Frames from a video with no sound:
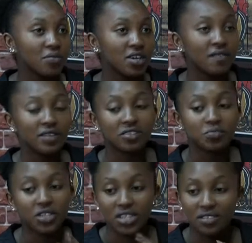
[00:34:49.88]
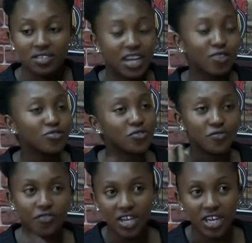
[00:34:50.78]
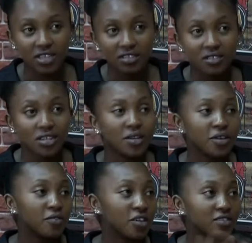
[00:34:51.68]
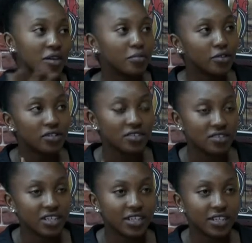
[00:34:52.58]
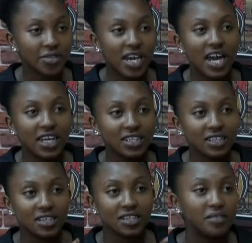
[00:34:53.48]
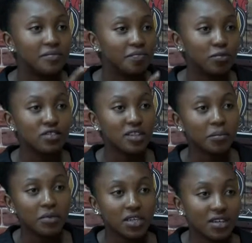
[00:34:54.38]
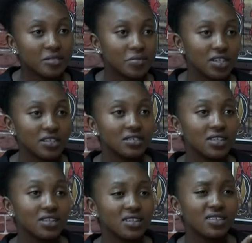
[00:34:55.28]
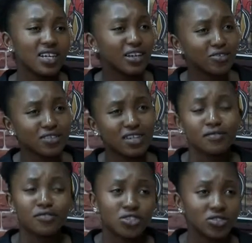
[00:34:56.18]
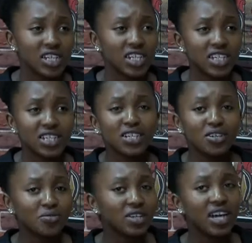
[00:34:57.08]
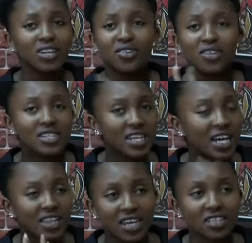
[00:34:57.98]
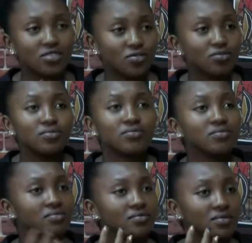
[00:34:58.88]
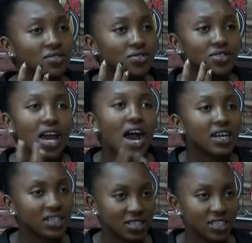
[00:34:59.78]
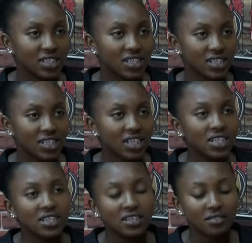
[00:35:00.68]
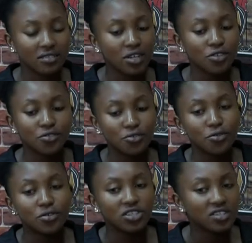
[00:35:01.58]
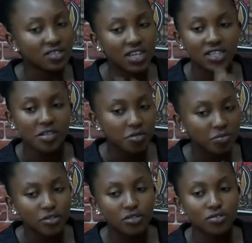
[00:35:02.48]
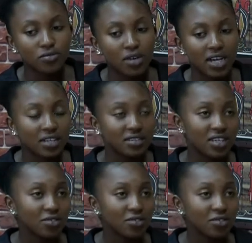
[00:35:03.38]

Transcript: we have experienced a lot of rains. For example, recently we had the Mozambique experiencing the cyclones, unfortunately. We can all tie that to the Arctic. Yes, so just getting people to understand